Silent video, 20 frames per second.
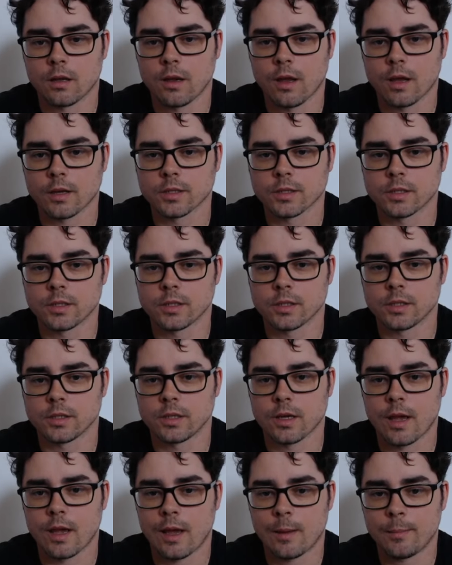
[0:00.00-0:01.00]
to
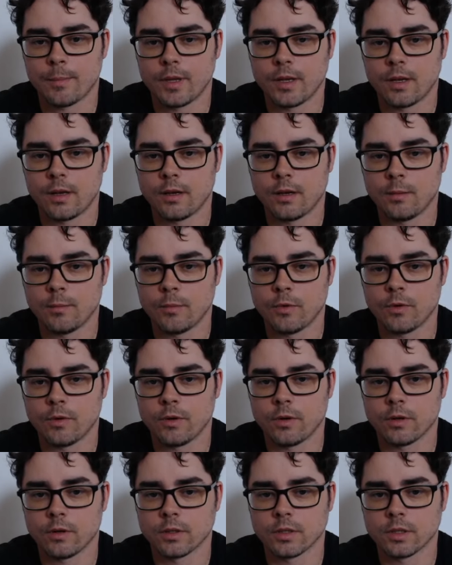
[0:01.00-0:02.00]
actually happen
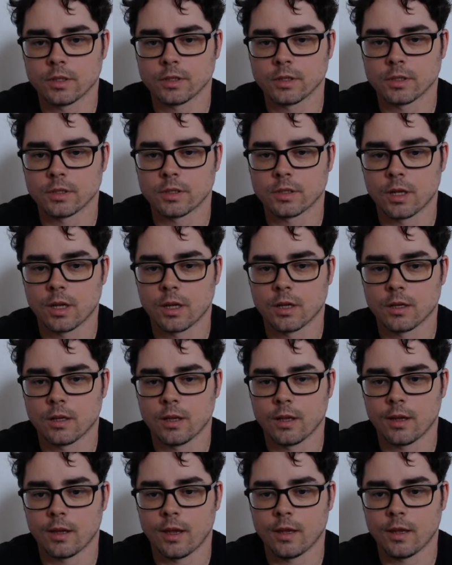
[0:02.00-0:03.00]
anymore because it's not like